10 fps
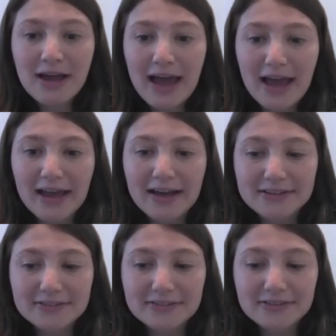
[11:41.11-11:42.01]

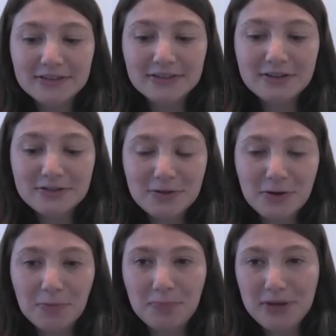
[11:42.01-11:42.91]
And
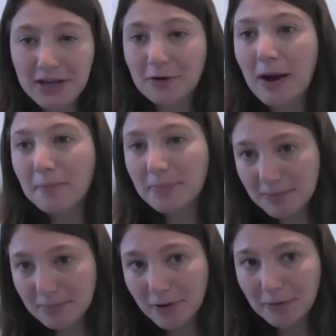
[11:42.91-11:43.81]
so being around
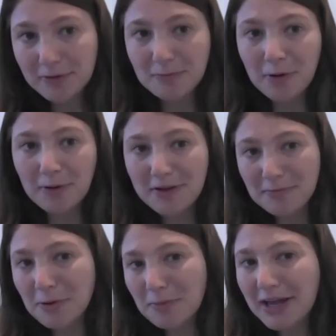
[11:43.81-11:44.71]
people is more
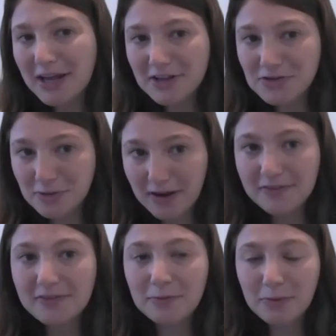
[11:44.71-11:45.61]
my
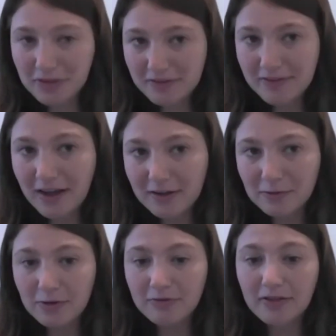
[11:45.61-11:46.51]
interest with the science,
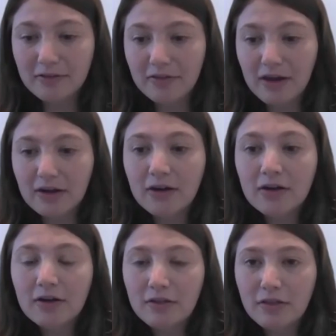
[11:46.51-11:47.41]
or rather than
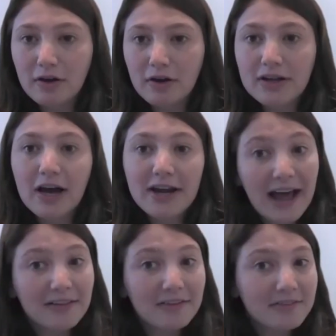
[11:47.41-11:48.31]
the
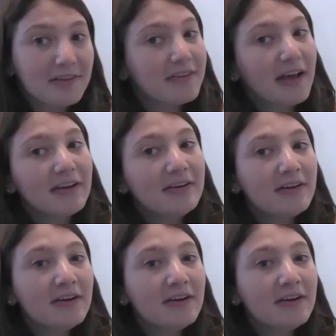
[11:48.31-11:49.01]
analysis end.